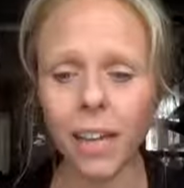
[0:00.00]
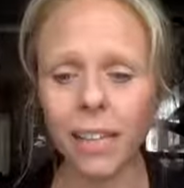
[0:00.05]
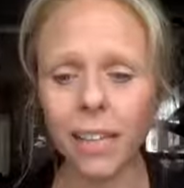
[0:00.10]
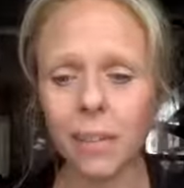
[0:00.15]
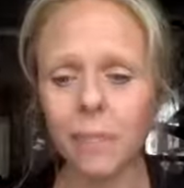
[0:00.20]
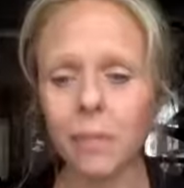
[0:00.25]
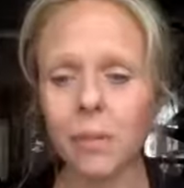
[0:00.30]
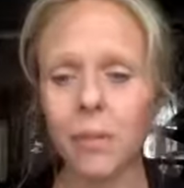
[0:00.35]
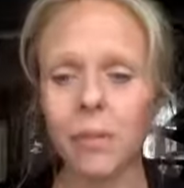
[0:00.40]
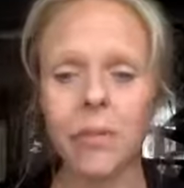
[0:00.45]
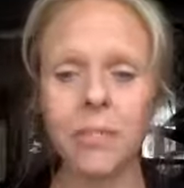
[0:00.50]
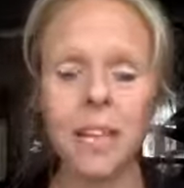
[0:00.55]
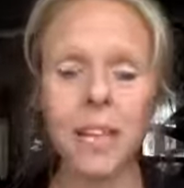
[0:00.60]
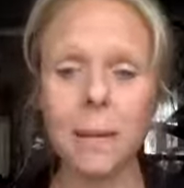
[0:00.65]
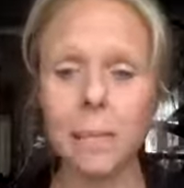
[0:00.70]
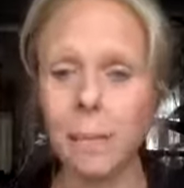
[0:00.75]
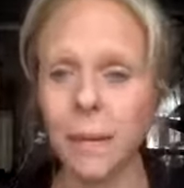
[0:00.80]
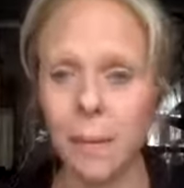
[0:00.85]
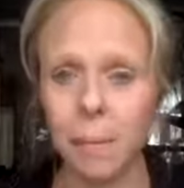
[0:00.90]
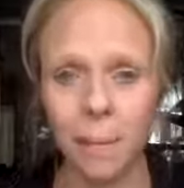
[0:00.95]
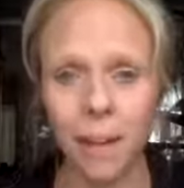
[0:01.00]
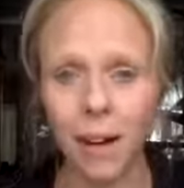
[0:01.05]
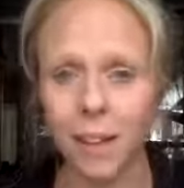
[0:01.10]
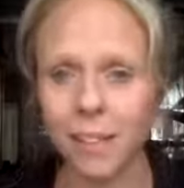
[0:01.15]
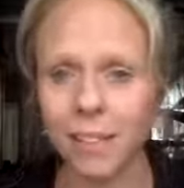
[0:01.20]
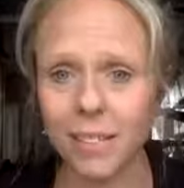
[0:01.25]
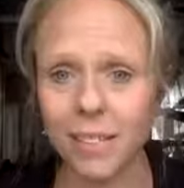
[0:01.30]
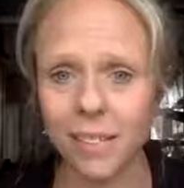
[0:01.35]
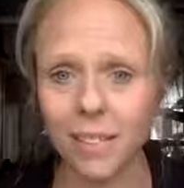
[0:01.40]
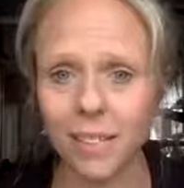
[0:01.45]
and I'm not saying be a
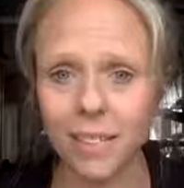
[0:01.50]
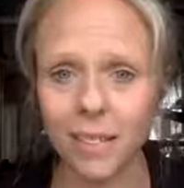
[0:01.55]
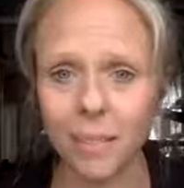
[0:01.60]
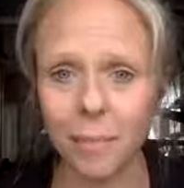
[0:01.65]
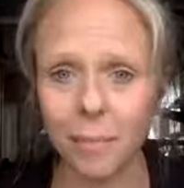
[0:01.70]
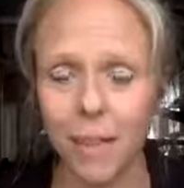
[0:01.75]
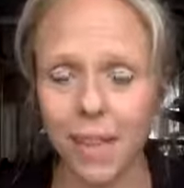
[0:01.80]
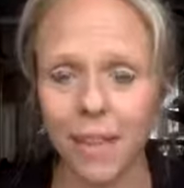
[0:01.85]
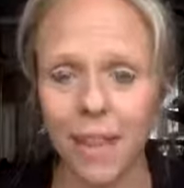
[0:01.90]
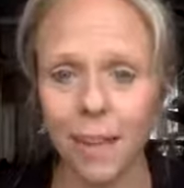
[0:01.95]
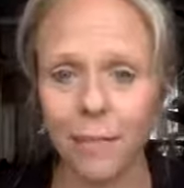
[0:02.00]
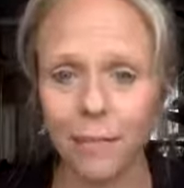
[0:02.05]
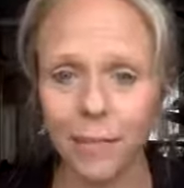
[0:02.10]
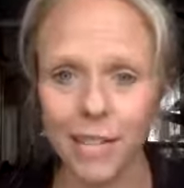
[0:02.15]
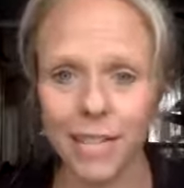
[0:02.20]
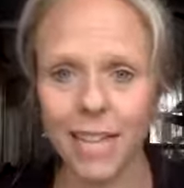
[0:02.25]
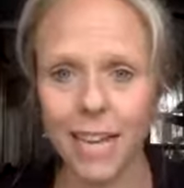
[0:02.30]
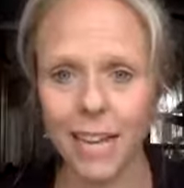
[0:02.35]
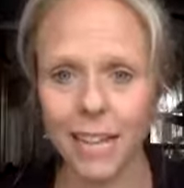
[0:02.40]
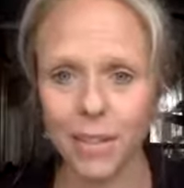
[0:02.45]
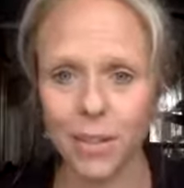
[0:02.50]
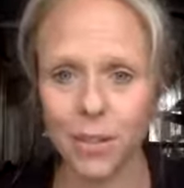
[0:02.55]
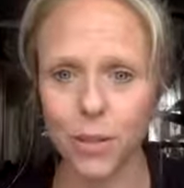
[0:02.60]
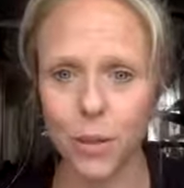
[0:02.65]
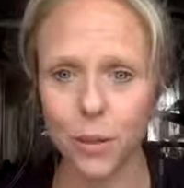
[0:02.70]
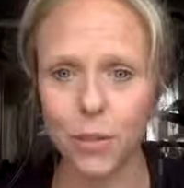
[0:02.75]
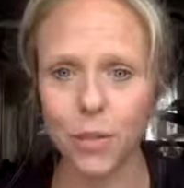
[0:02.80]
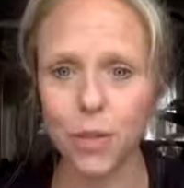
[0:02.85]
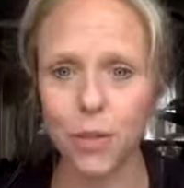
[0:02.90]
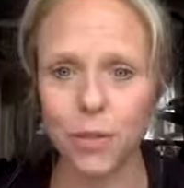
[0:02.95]
martyr and make every day
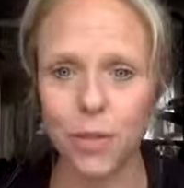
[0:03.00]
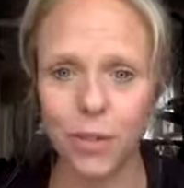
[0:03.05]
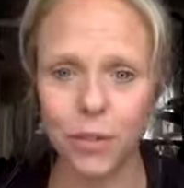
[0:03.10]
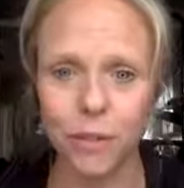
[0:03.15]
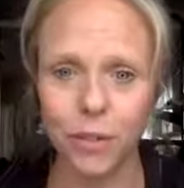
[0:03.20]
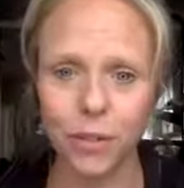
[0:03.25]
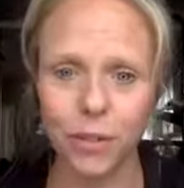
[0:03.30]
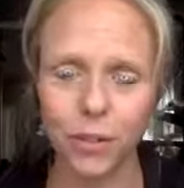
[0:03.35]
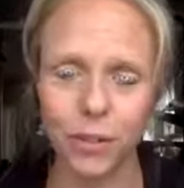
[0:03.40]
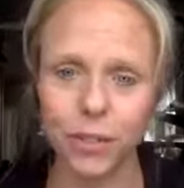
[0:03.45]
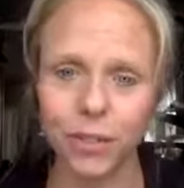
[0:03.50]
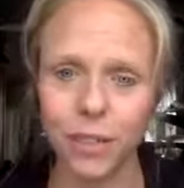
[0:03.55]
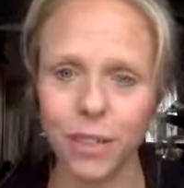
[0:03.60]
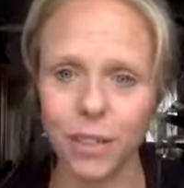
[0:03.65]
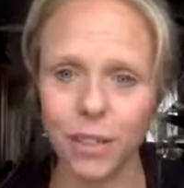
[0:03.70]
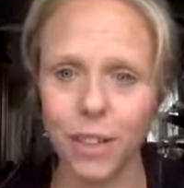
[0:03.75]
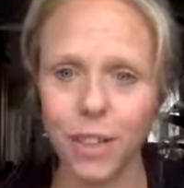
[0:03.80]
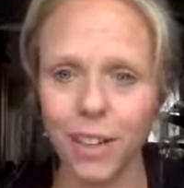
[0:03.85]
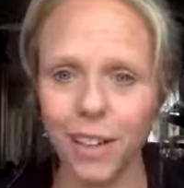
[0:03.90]
so, so difficult that